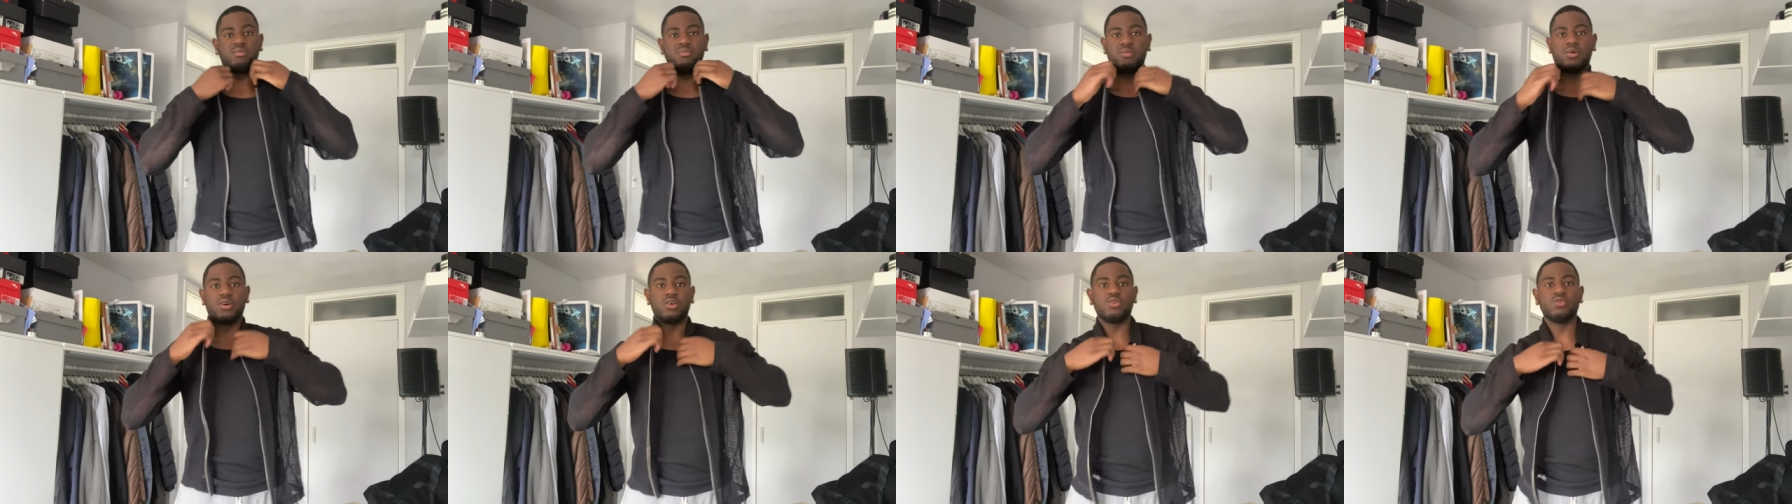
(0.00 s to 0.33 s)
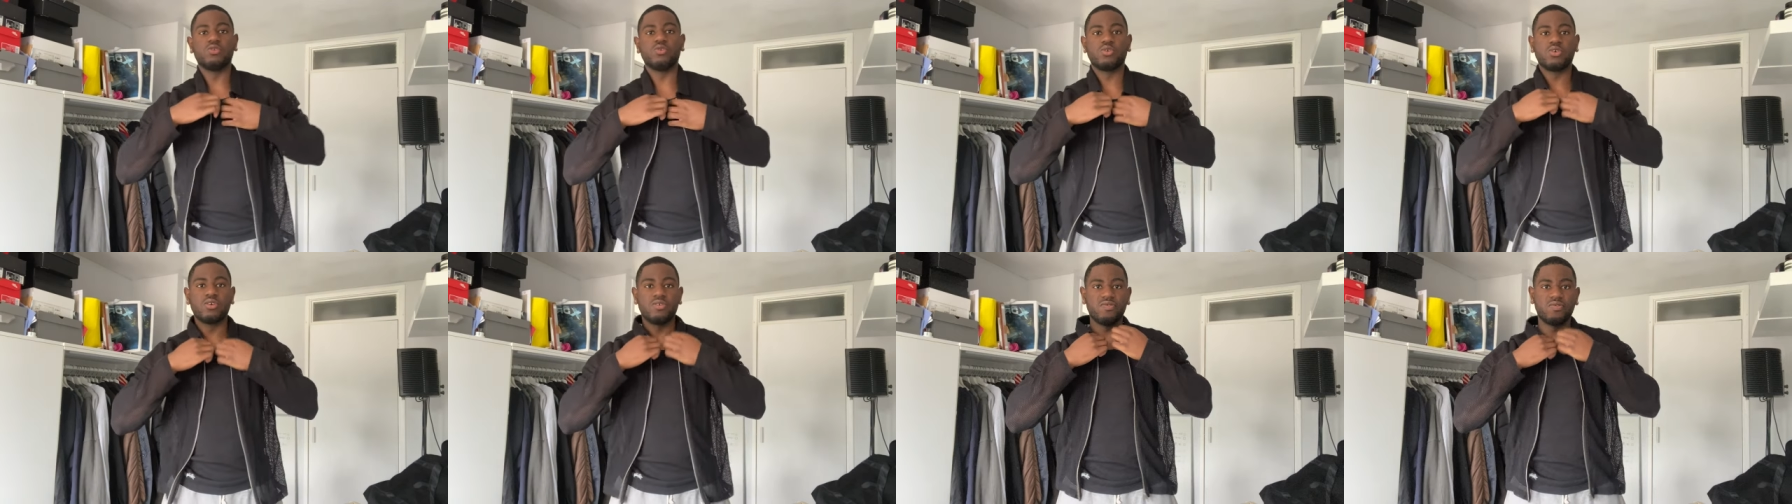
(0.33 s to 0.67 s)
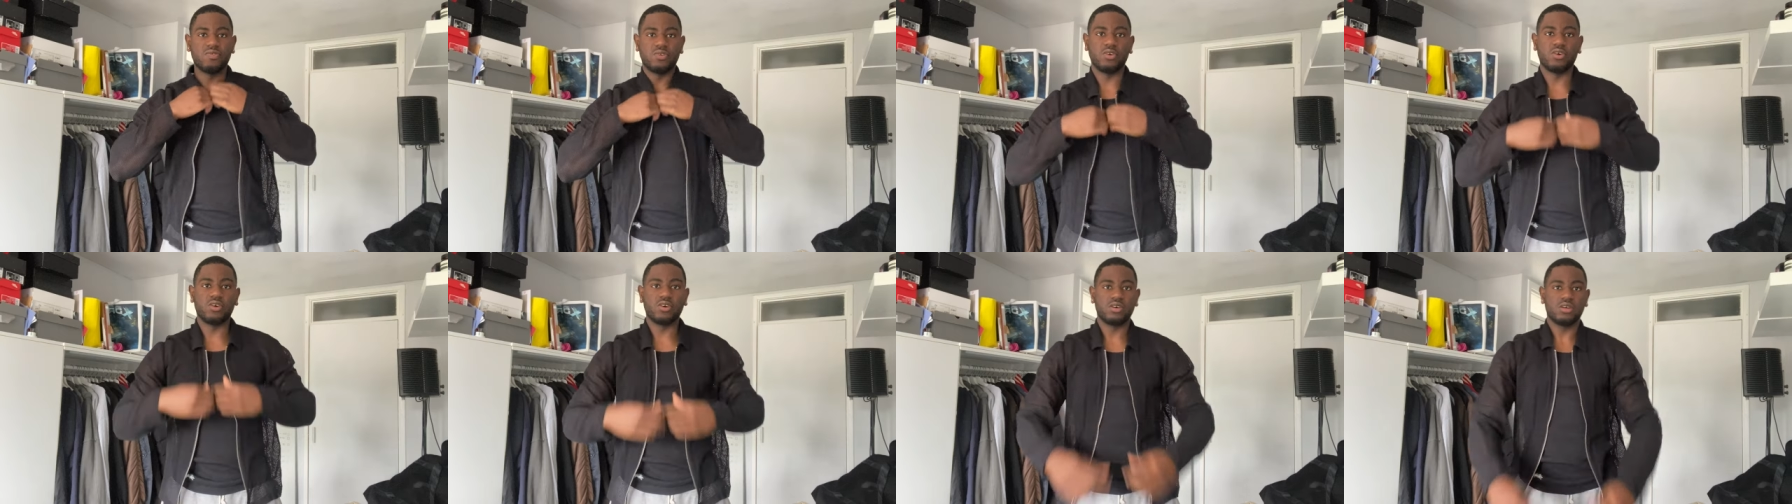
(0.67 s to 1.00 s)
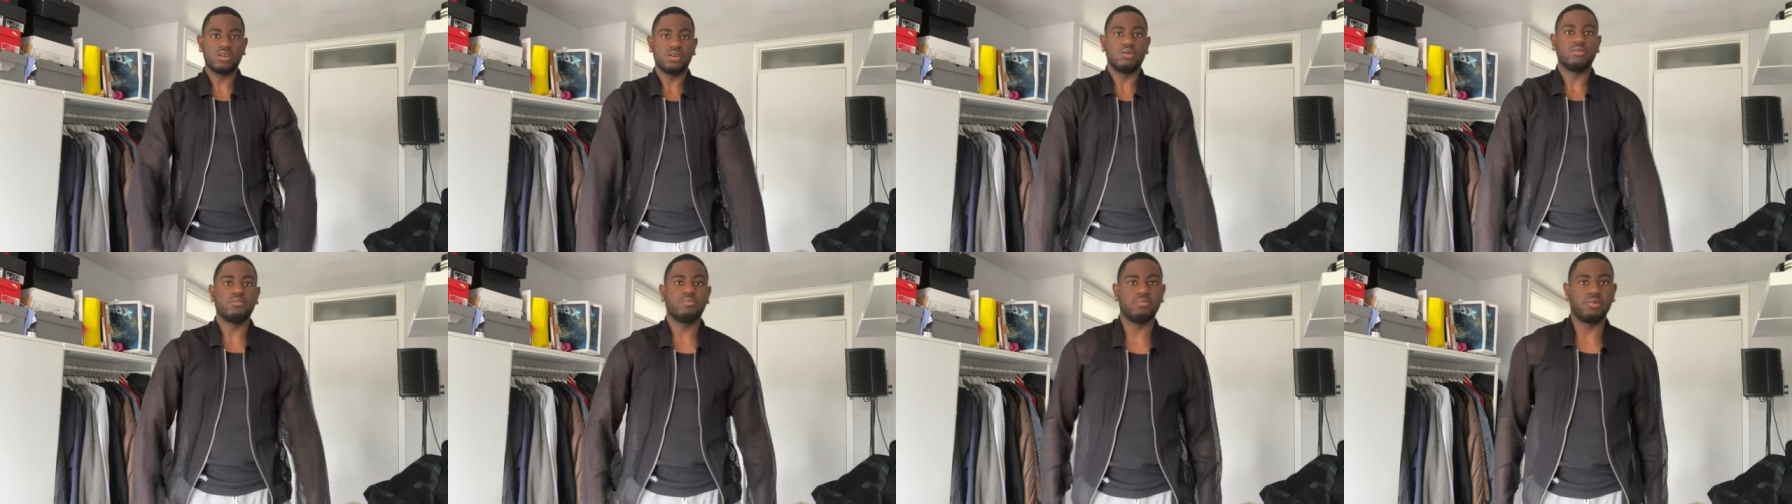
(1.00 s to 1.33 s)
Mallorca vlog,
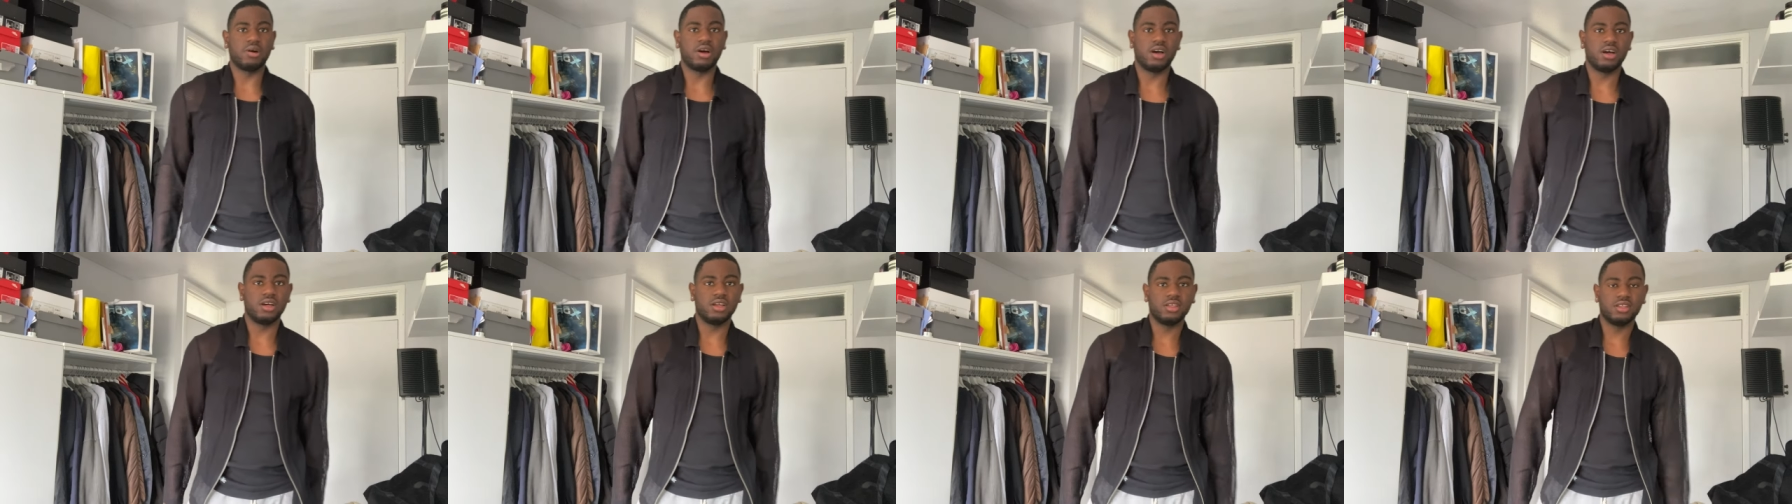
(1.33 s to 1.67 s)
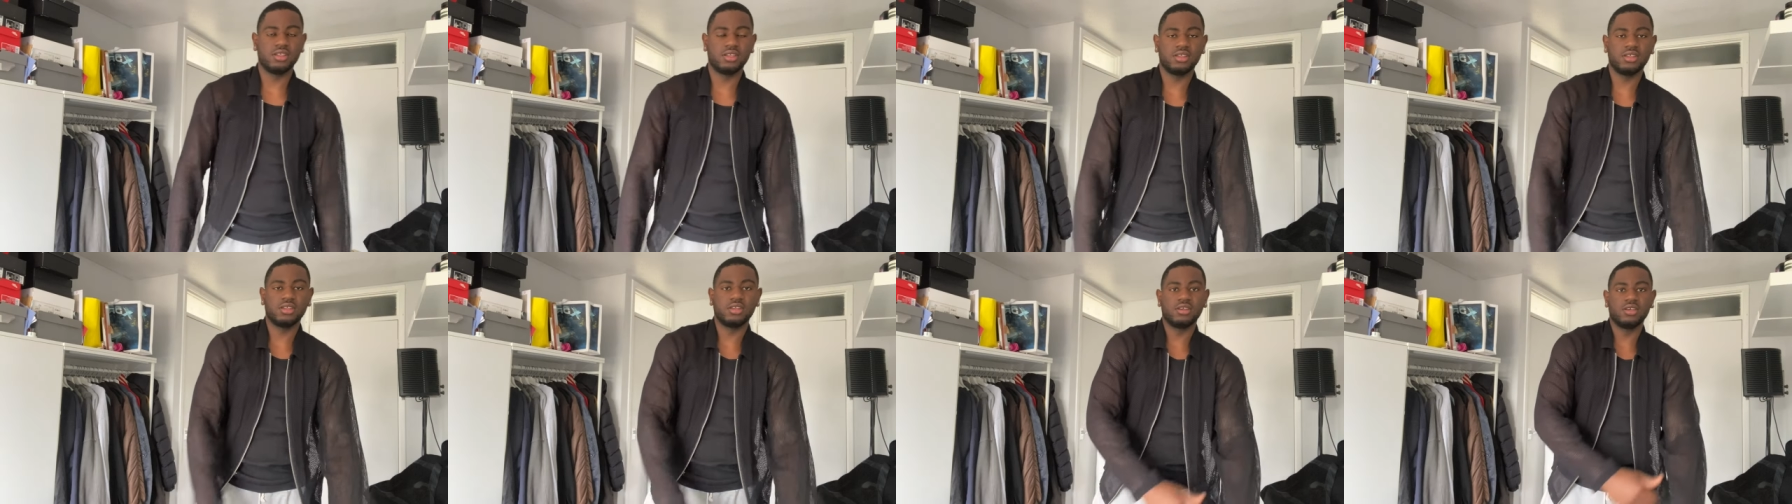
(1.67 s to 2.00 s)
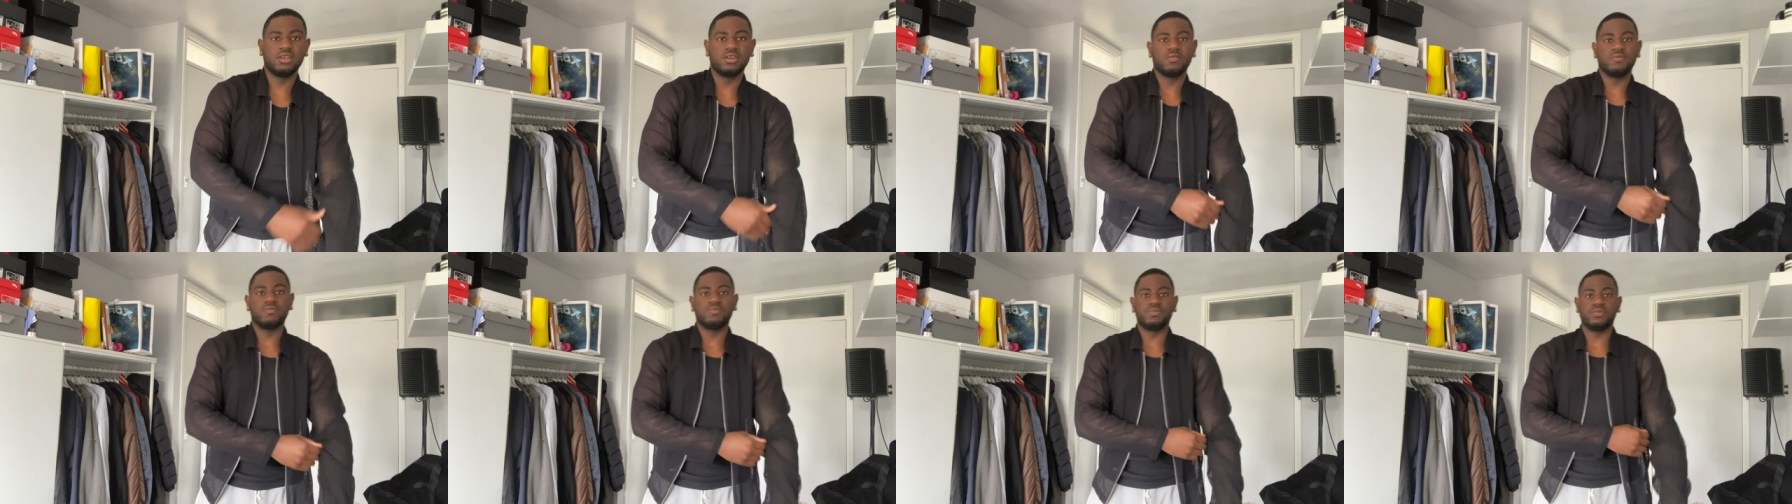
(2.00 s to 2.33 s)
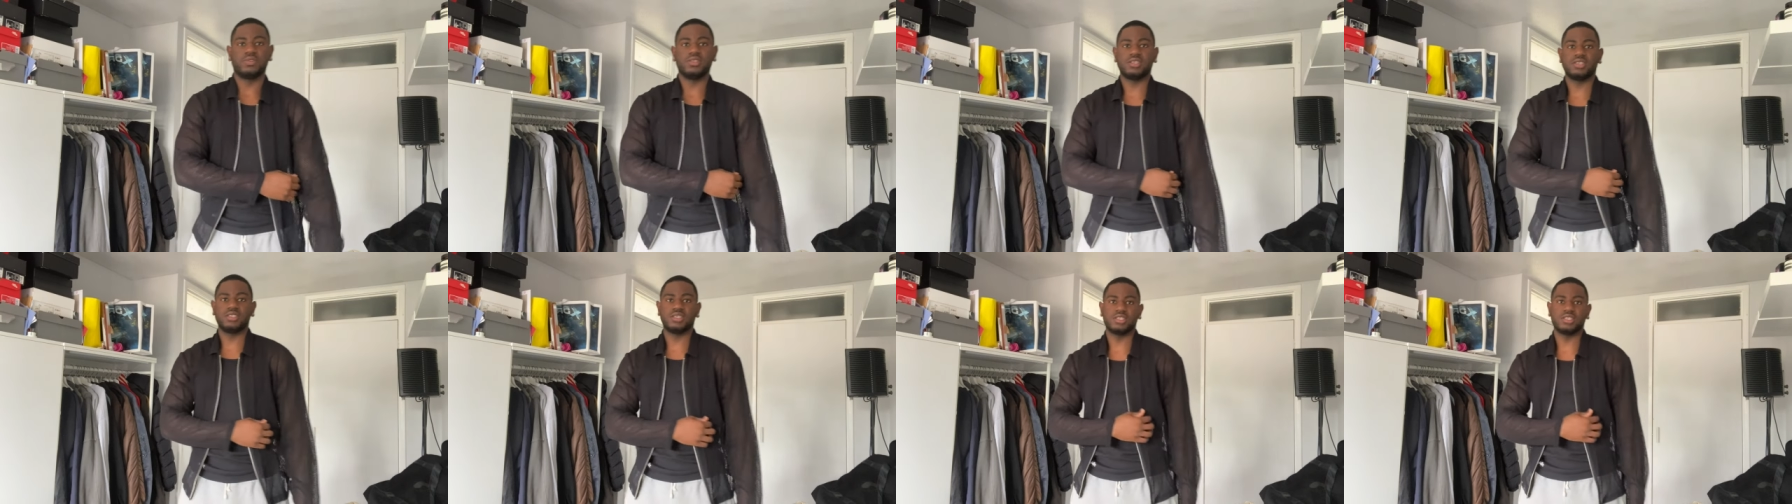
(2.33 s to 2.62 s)
but this